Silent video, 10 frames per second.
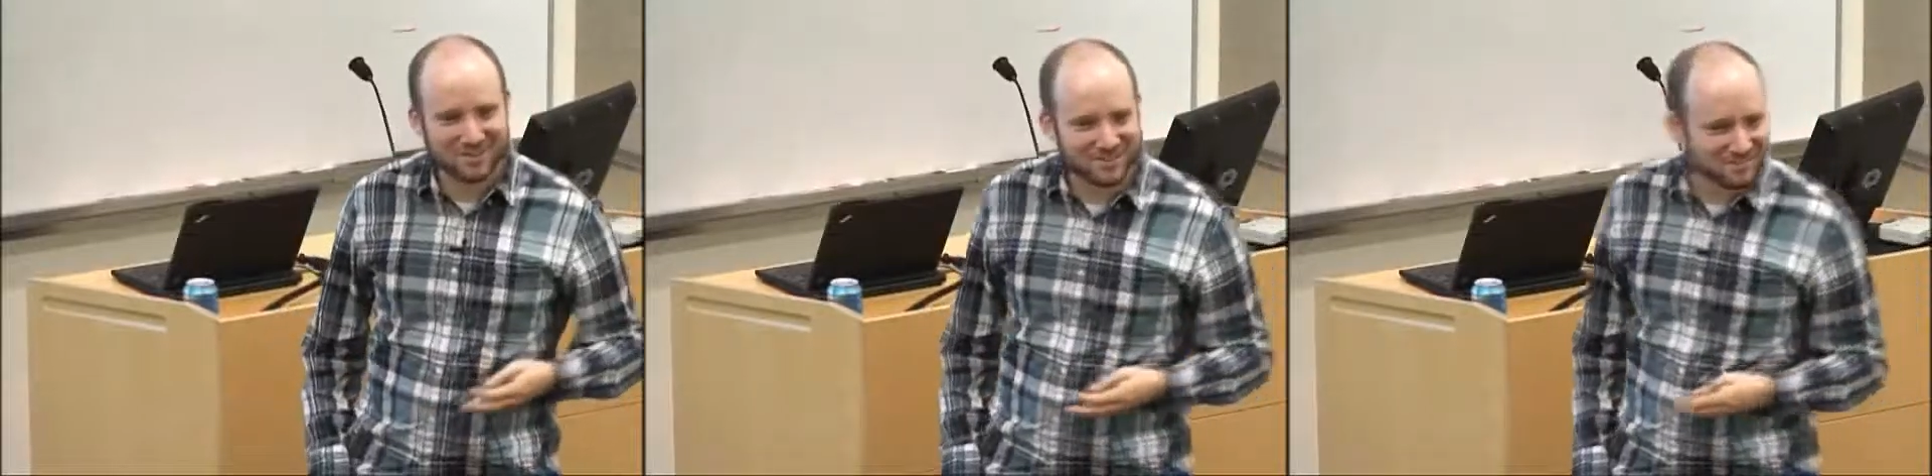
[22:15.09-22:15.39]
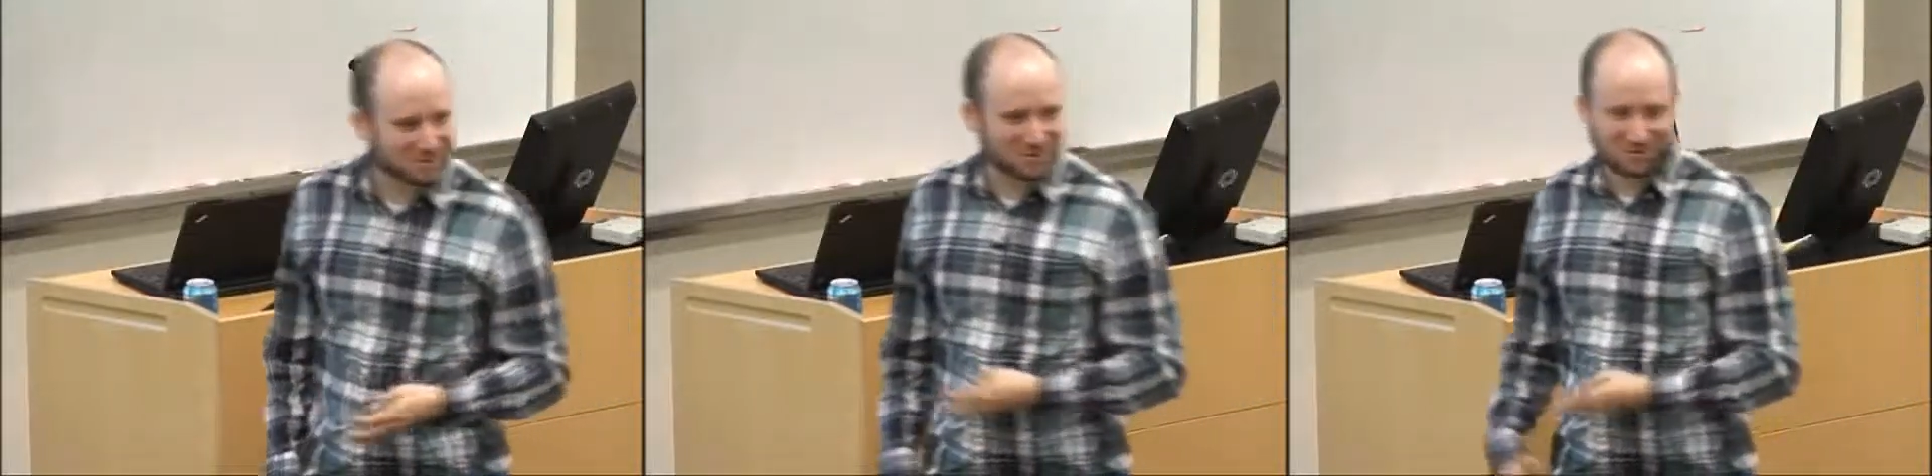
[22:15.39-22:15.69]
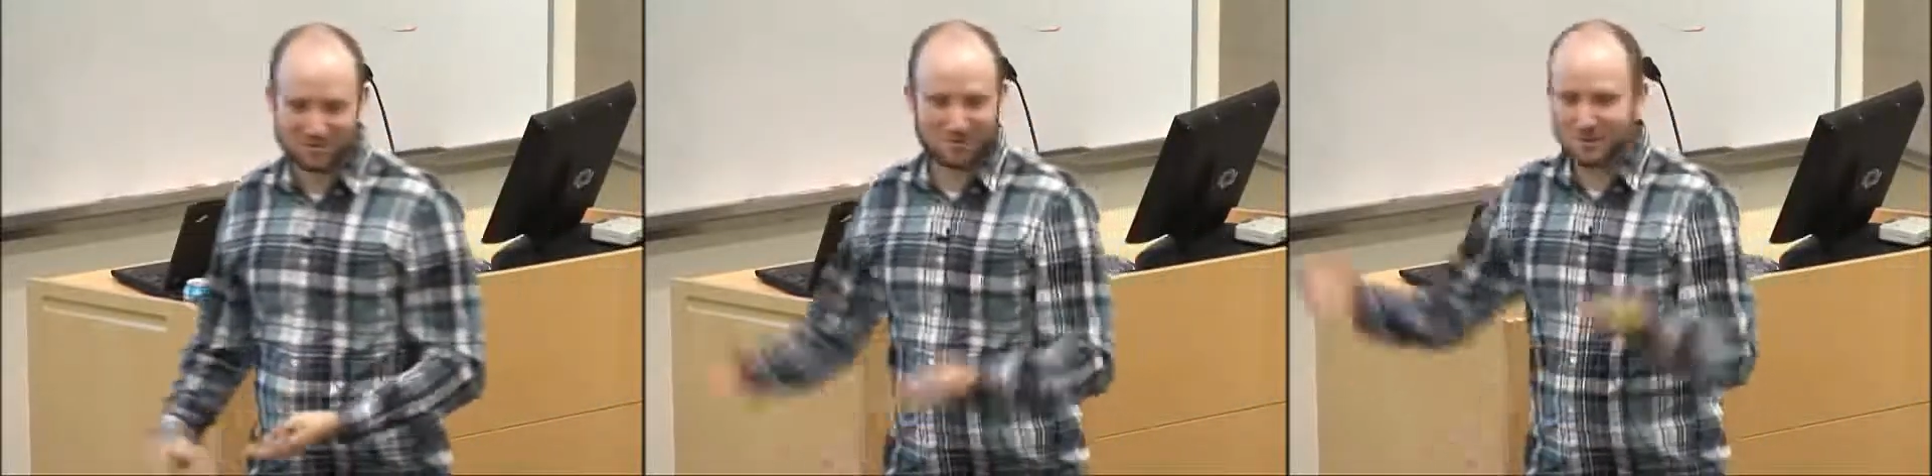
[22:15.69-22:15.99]
and of course
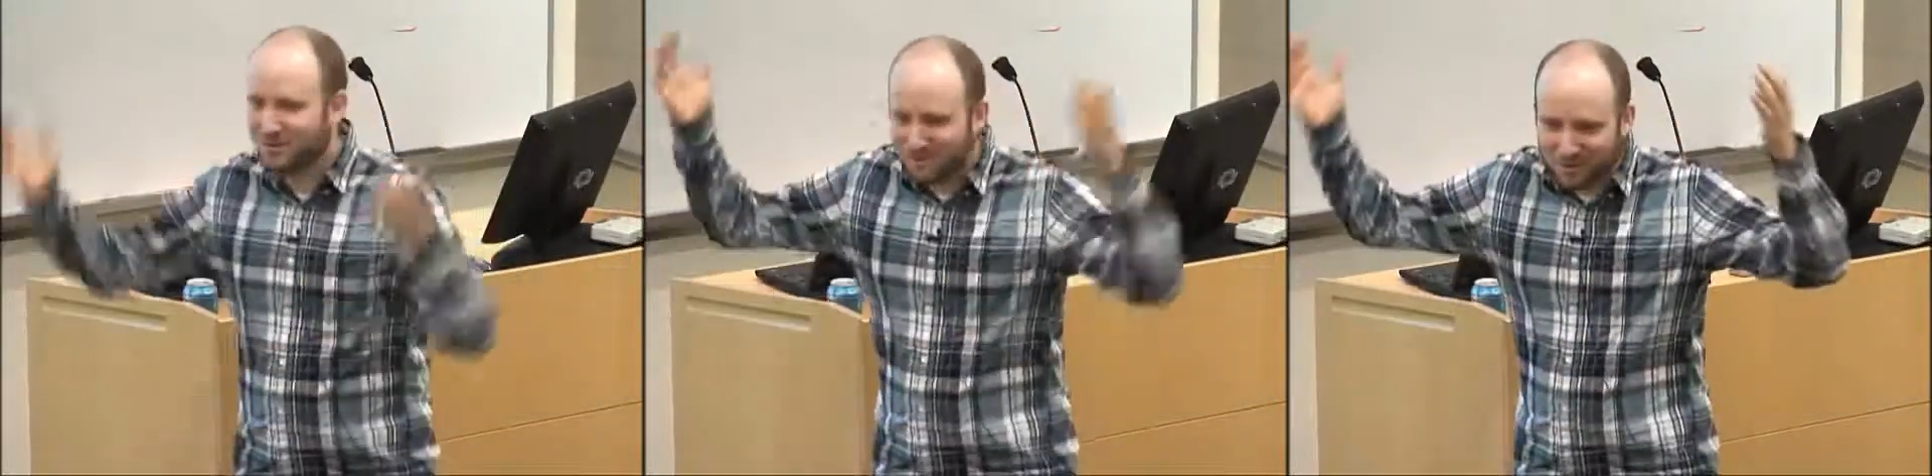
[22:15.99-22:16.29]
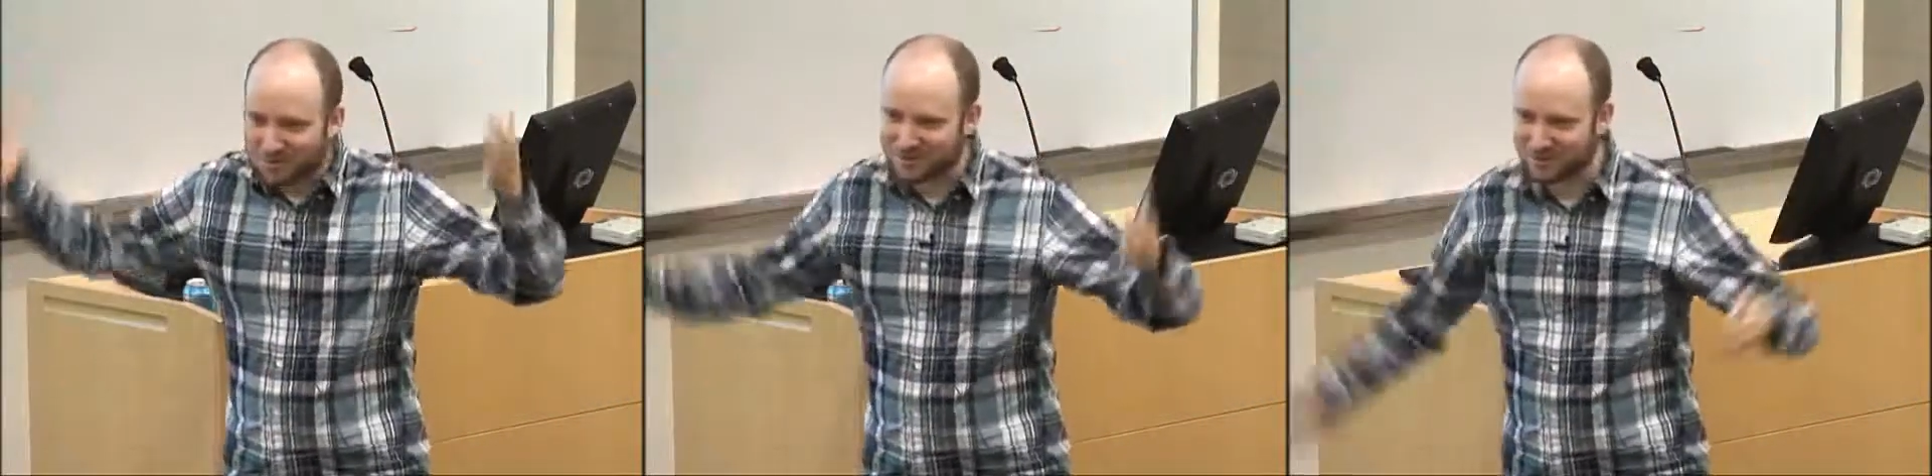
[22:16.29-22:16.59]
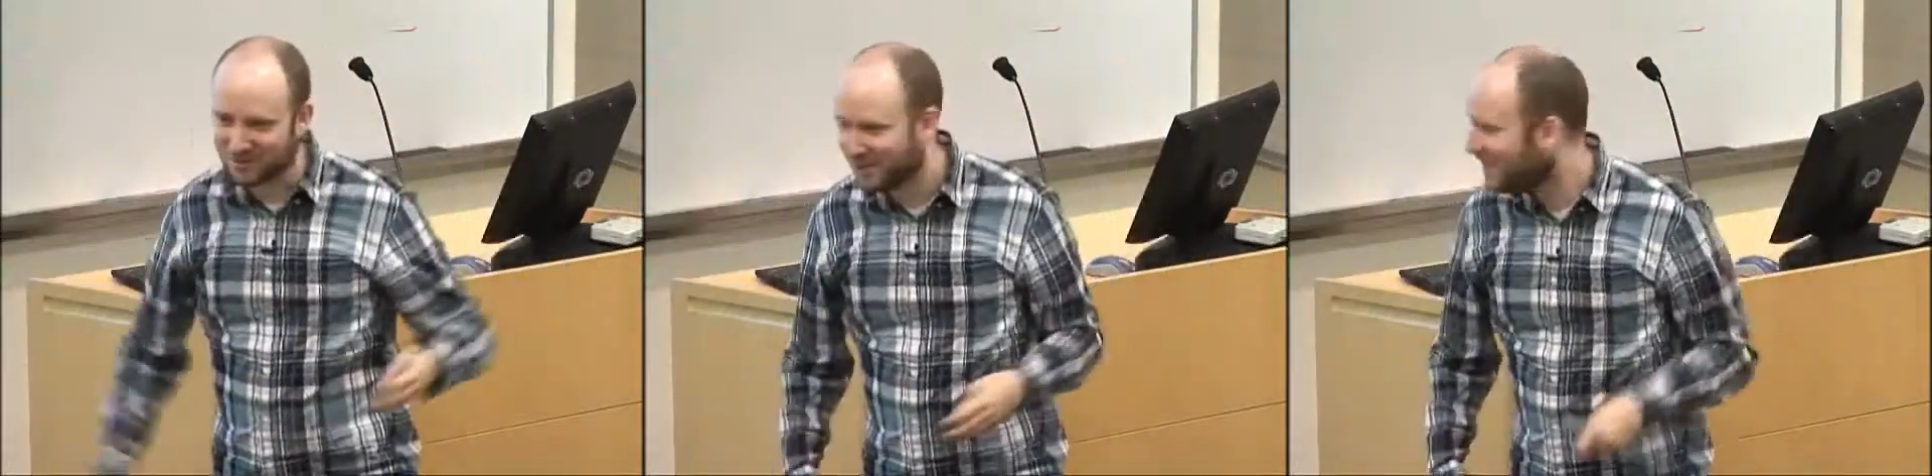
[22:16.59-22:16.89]
it's true, it must be true,